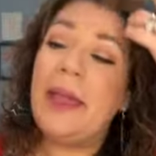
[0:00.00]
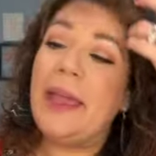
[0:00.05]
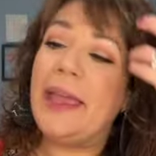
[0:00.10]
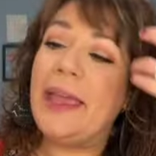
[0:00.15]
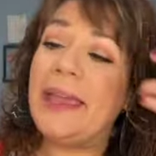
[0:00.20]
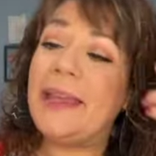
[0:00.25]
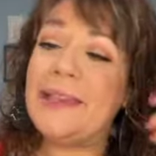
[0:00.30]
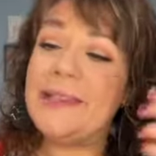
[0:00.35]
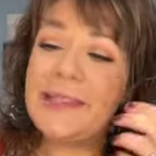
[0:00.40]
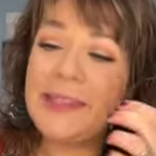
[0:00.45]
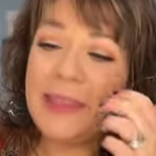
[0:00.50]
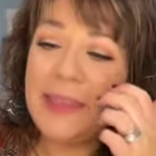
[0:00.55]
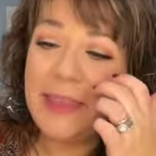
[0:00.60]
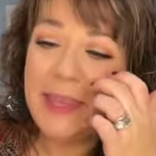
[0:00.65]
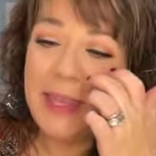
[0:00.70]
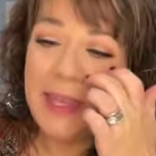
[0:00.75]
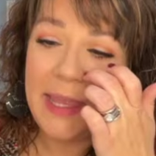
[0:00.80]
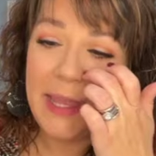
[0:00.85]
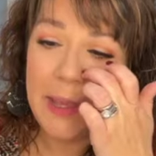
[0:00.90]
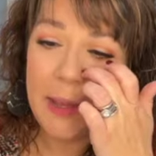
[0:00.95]
is
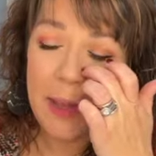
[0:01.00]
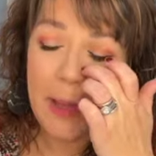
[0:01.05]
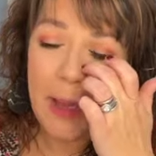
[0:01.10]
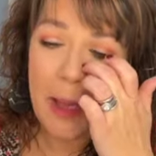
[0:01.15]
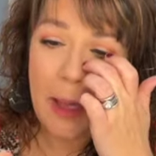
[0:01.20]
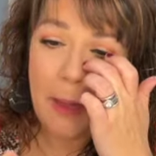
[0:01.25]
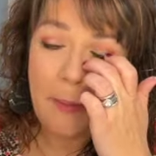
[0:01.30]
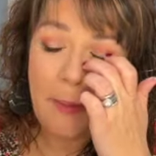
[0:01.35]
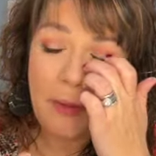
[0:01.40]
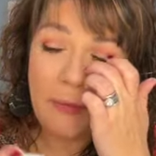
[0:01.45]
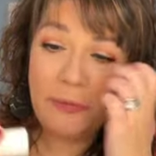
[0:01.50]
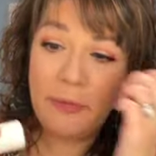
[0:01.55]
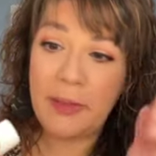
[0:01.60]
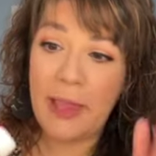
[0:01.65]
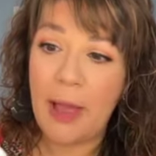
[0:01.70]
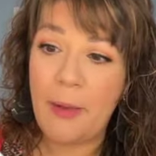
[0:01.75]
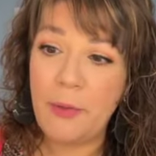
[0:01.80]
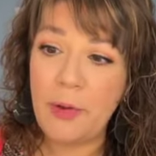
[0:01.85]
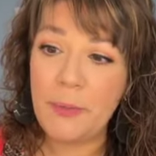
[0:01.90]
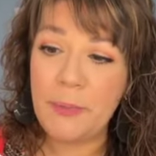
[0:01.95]
the
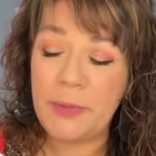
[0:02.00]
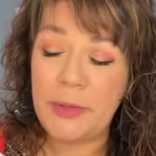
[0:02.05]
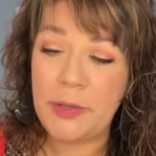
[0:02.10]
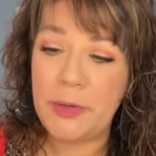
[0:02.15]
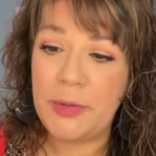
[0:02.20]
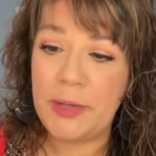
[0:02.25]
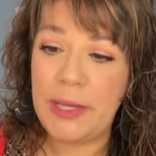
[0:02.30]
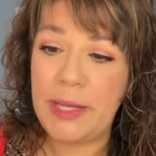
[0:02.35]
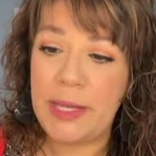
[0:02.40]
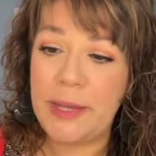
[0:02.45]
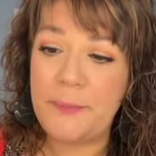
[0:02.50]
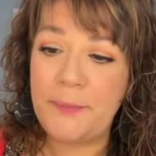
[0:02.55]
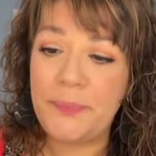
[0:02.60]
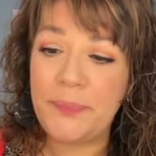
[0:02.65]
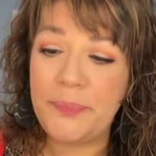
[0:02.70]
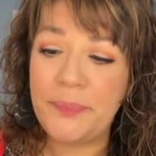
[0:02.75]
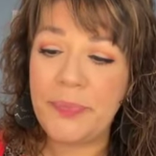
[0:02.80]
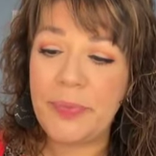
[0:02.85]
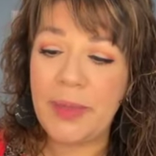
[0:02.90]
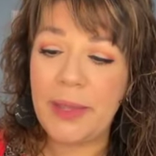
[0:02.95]
Flower Beauty
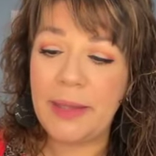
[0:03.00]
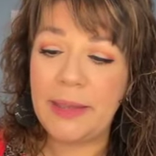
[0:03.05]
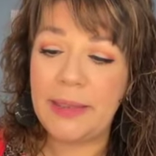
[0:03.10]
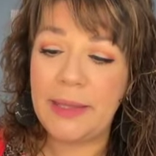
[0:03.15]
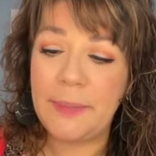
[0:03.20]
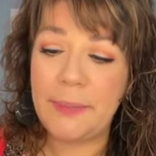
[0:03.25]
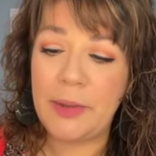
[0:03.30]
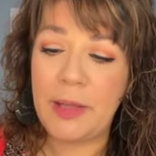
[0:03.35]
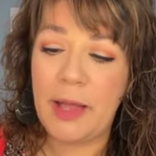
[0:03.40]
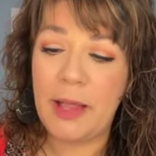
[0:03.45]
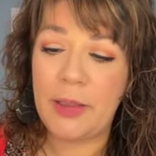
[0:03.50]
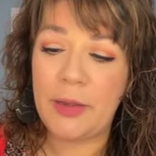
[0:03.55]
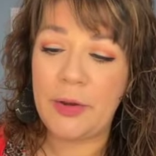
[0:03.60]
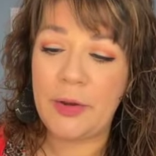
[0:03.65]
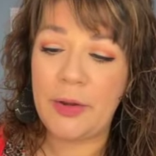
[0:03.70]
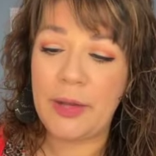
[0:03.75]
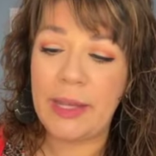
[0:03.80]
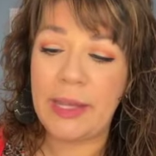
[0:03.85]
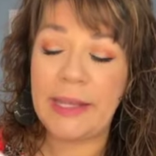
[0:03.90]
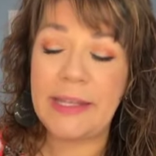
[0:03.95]
lip
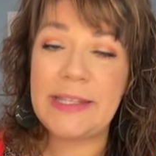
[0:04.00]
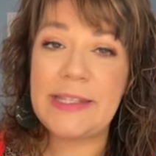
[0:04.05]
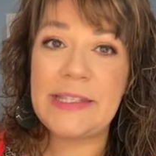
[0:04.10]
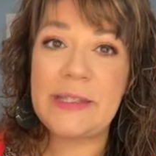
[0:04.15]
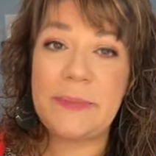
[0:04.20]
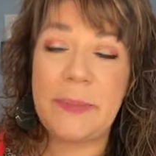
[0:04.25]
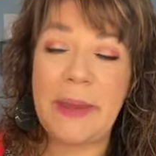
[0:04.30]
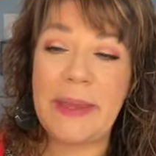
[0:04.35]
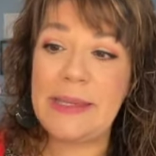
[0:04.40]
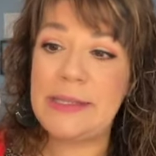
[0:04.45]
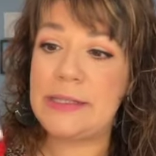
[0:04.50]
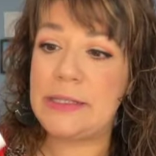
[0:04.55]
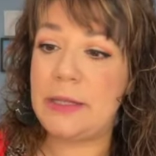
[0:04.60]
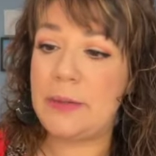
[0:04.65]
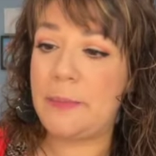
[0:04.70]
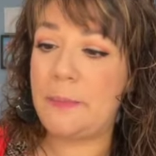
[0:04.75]
color in Spiced